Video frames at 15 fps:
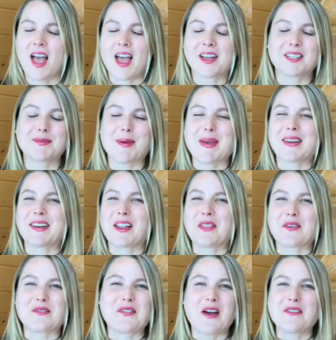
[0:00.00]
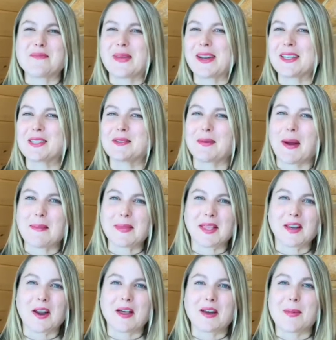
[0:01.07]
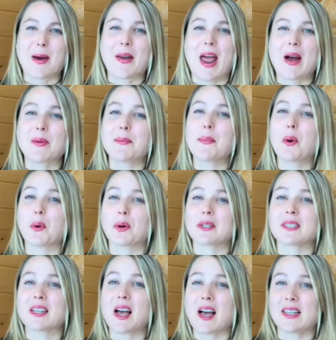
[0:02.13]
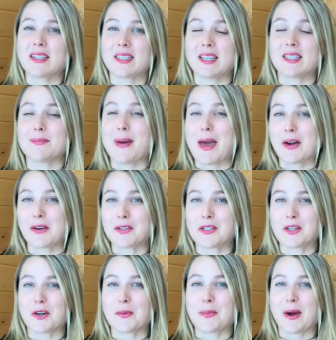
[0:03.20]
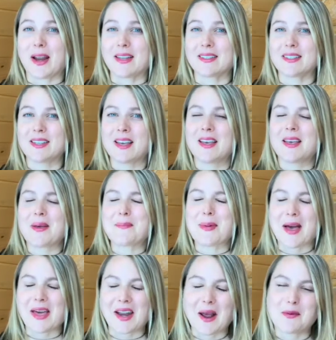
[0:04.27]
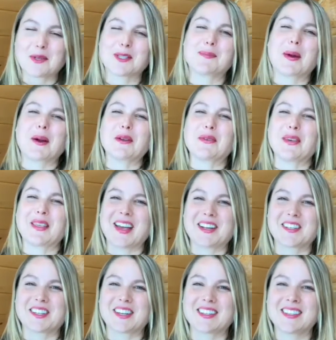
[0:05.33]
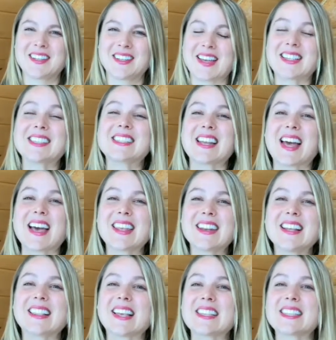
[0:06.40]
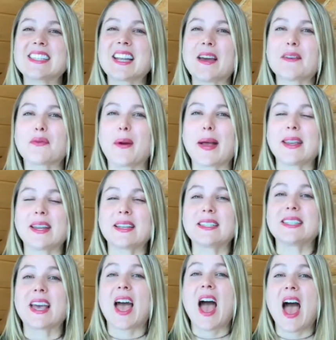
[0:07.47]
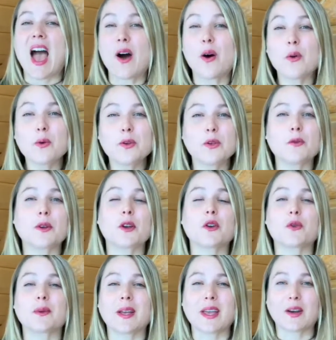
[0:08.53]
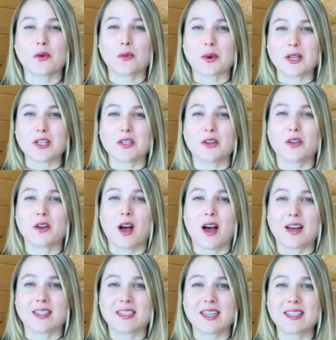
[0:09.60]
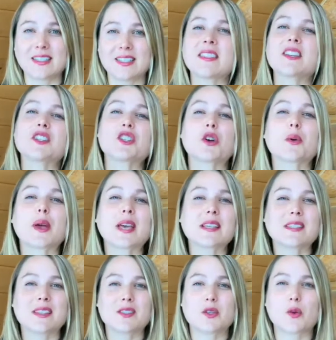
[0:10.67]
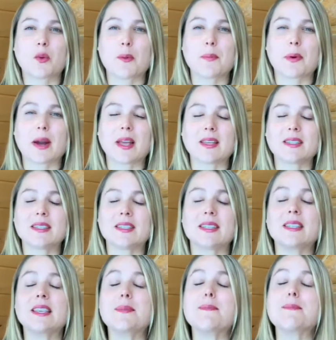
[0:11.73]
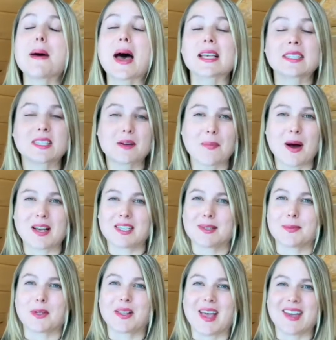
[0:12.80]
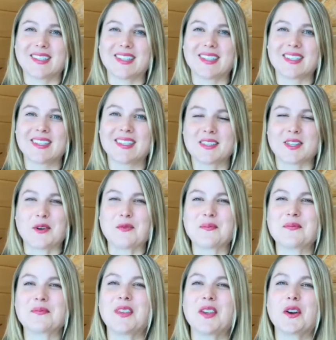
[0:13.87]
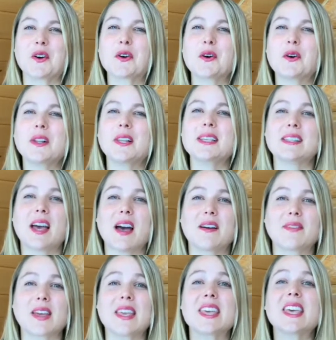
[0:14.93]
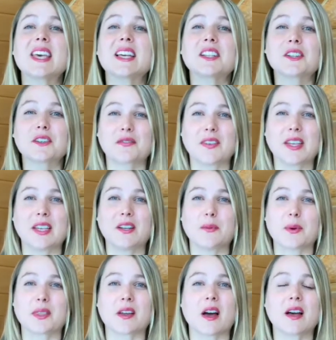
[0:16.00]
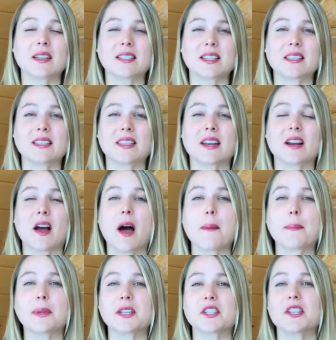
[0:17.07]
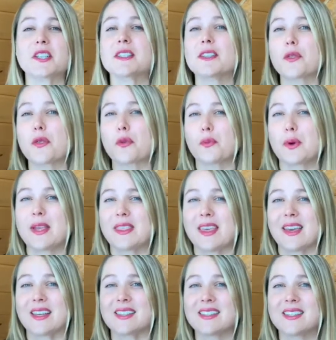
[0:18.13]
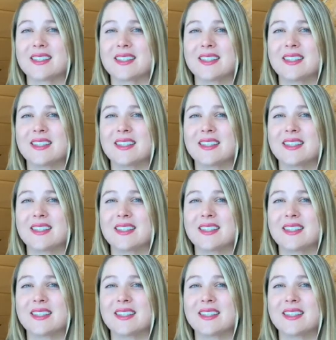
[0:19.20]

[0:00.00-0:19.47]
I could spend another 5 minutes rambling on about how important content matters to your brand, but I will spare you the lecture. Instead, let's dive right into how you can create original content that showcases your brand in the best possible light. So, your goal is to have a killer feed with content that accomplishes 3 things.